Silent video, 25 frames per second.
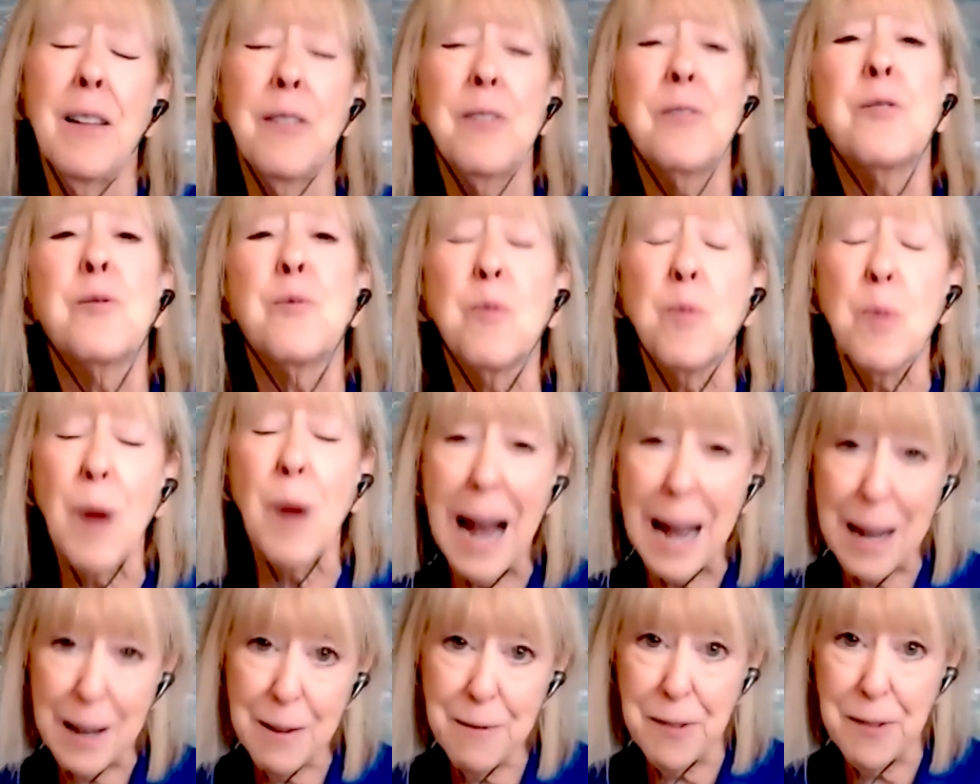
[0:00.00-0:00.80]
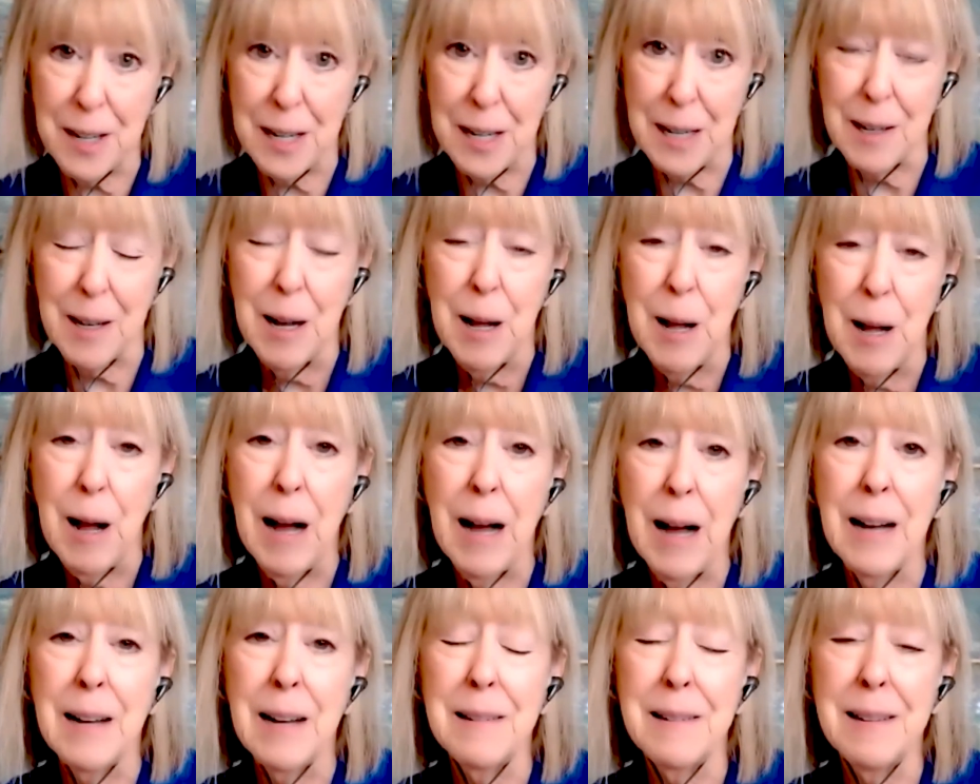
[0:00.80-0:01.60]
thriving,
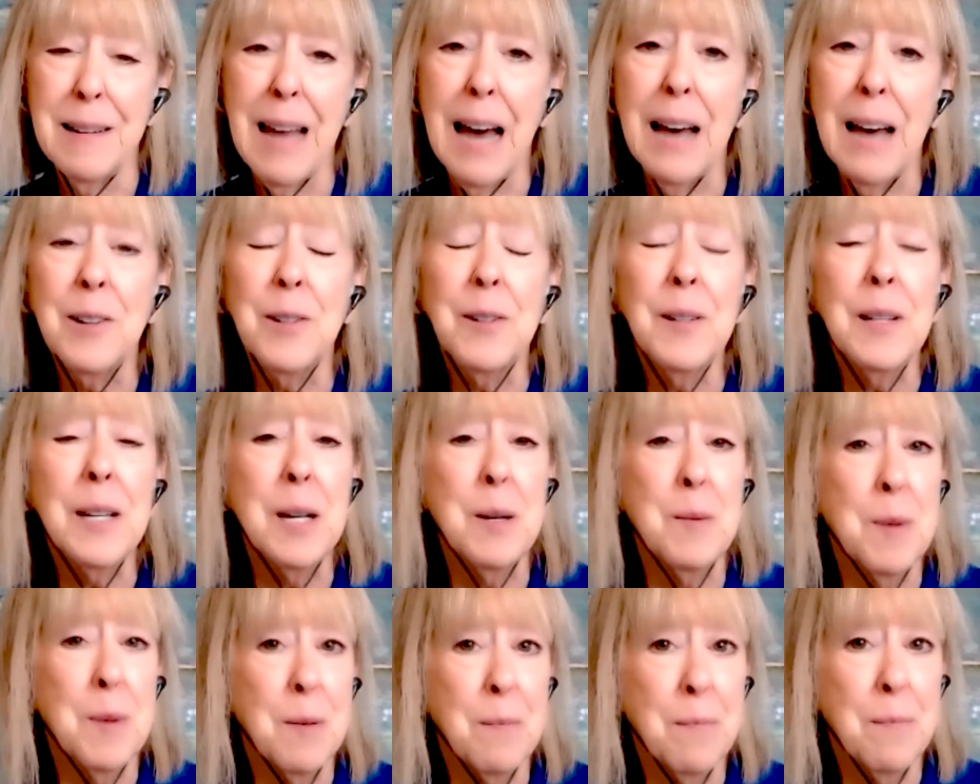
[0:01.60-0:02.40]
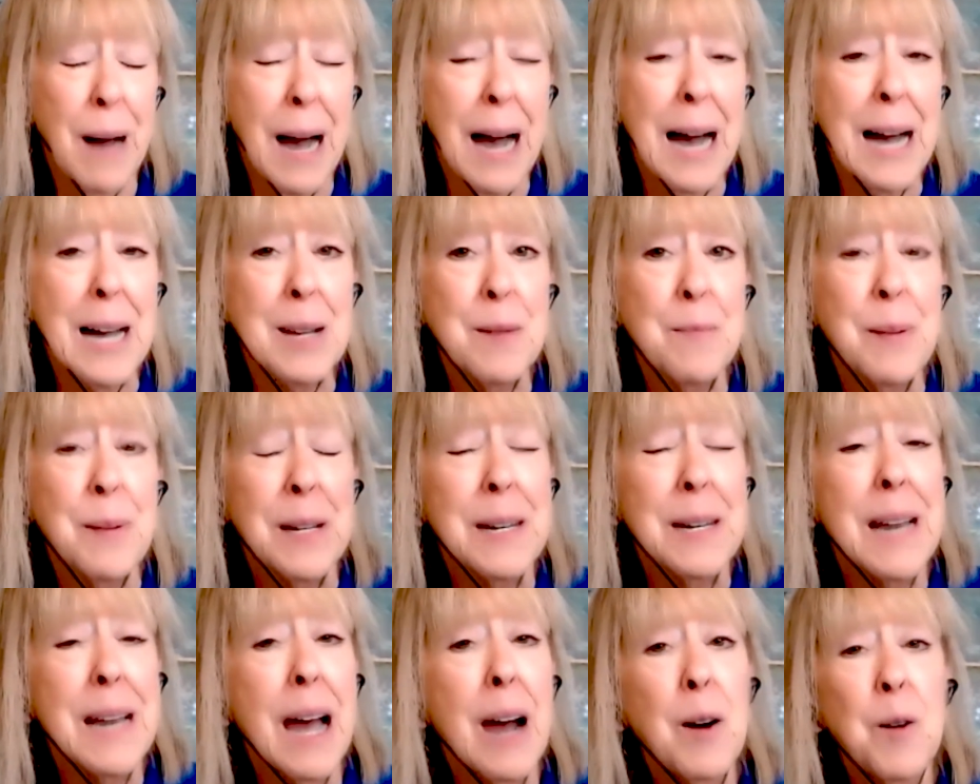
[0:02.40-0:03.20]
not only in Mumbai,
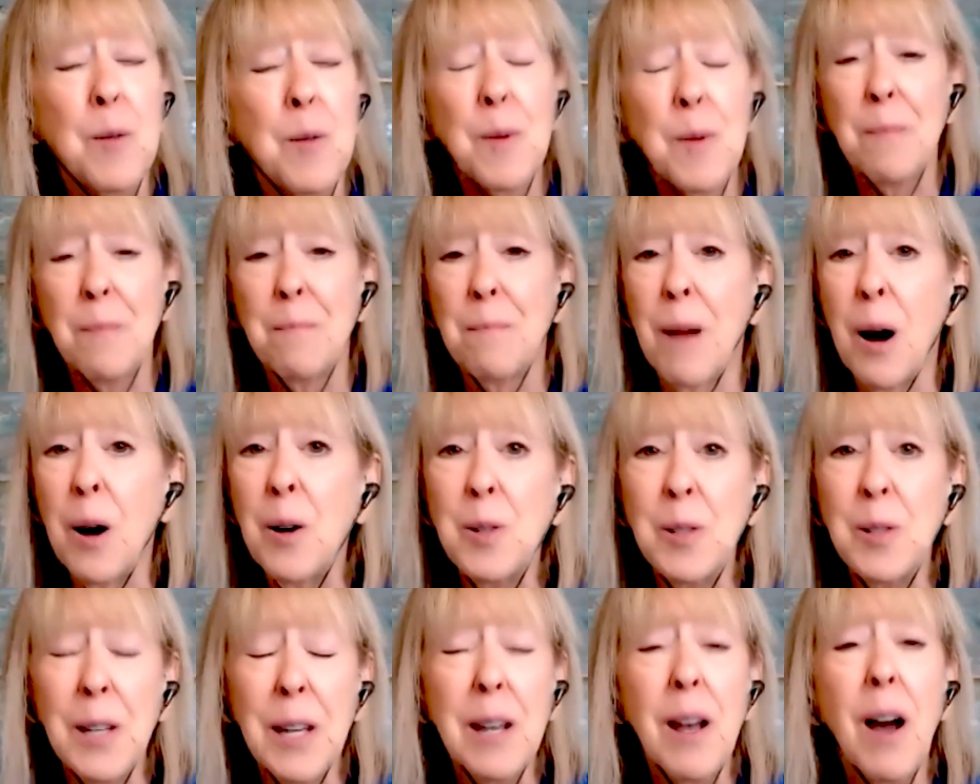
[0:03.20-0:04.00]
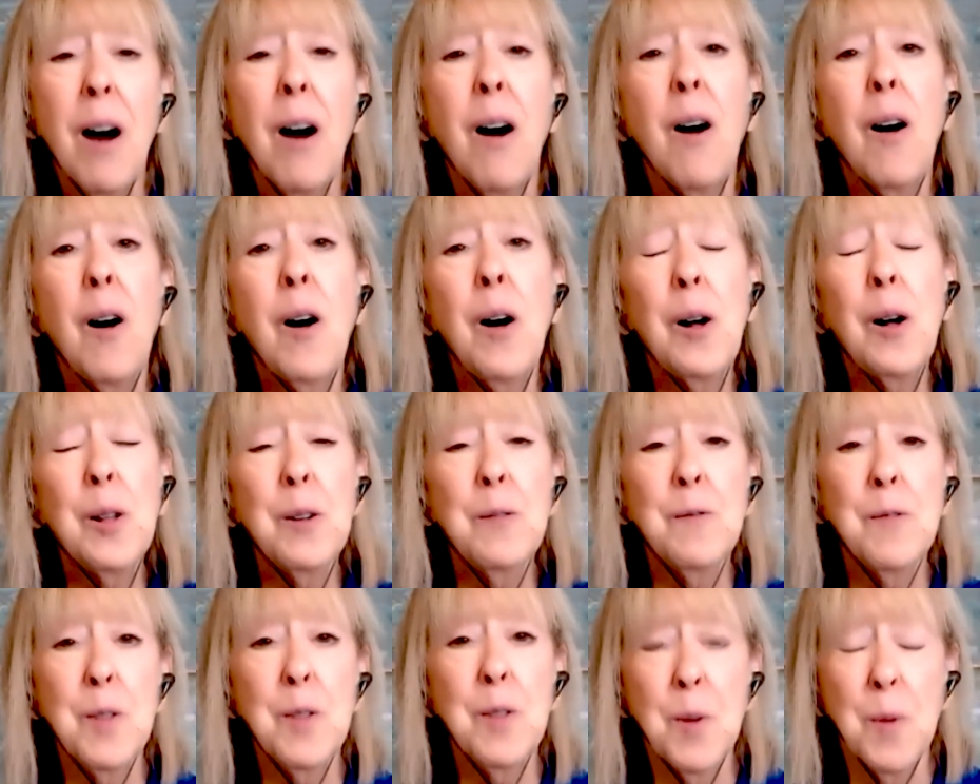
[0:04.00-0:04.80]
but now remotely all
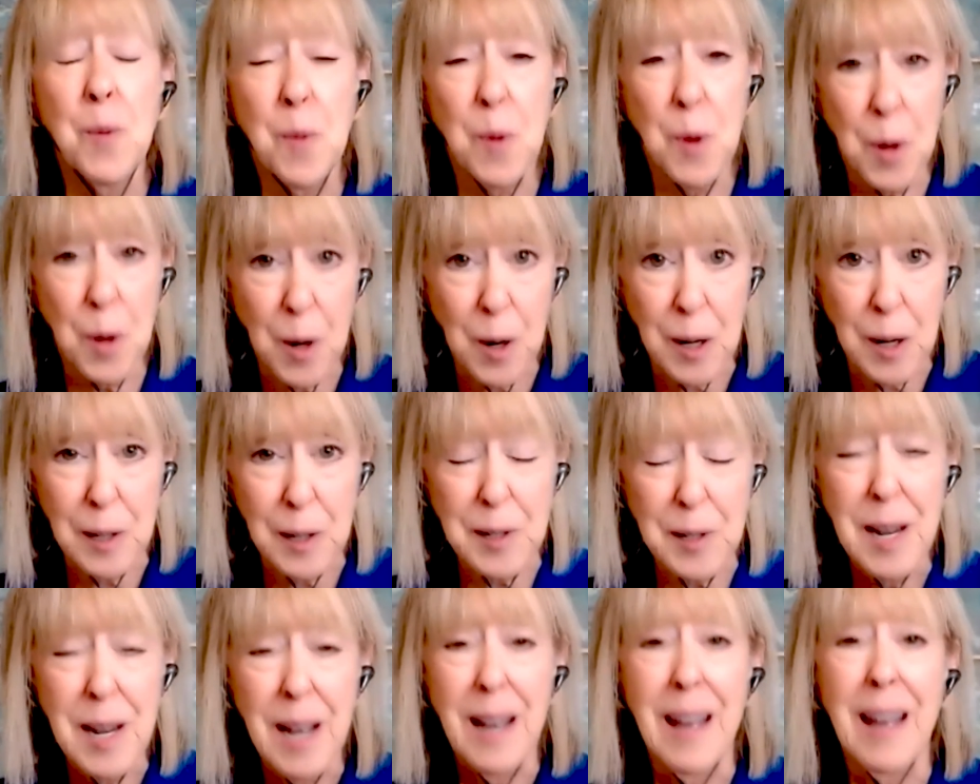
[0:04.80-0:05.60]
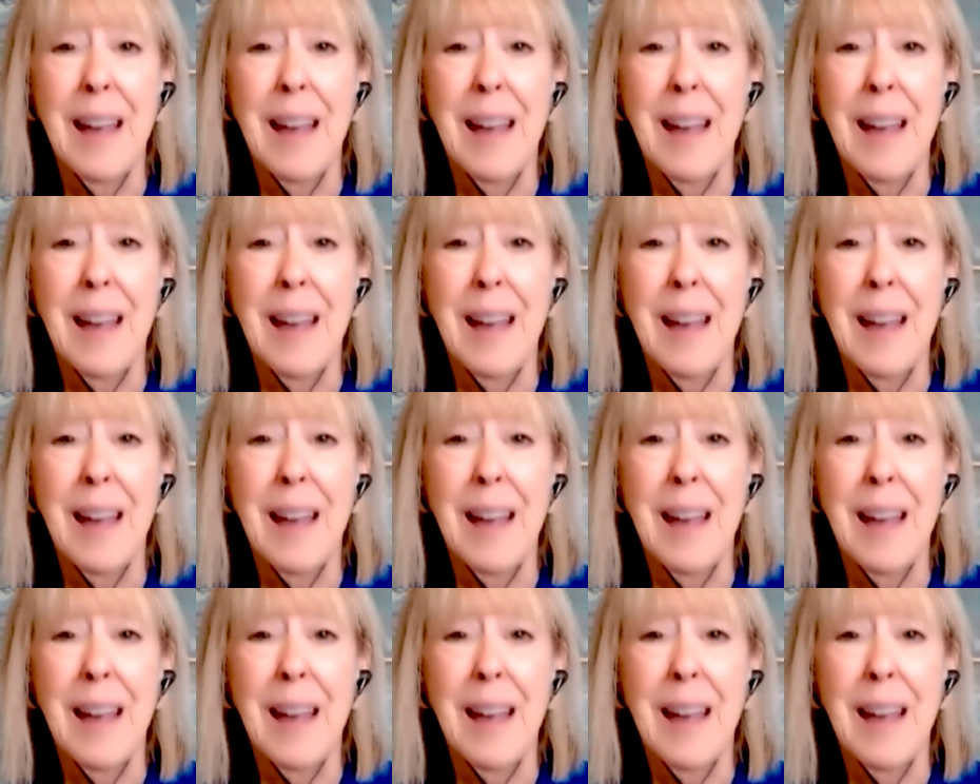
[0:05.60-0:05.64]
over the world.